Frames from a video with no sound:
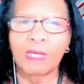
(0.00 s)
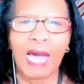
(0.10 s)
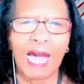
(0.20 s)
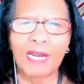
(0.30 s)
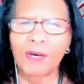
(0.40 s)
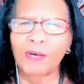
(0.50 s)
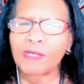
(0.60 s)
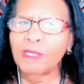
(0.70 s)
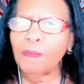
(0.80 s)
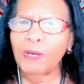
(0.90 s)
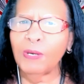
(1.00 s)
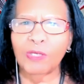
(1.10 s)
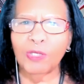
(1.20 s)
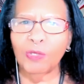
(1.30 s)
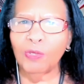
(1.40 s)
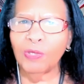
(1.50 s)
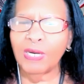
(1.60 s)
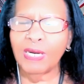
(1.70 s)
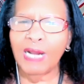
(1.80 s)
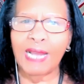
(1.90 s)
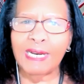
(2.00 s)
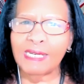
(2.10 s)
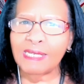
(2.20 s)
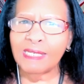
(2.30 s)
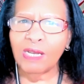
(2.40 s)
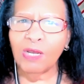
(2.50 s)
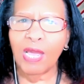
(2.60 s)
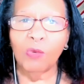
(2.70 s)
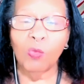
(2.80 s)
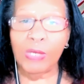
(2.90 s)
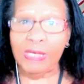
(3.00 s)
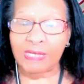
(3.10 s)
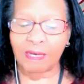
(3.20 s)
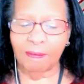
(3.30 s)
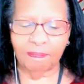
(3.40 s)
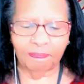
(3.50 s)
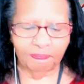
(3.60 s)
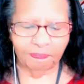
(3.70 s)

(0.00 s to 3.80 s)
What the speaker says: higher spiritual guidance and wisdom.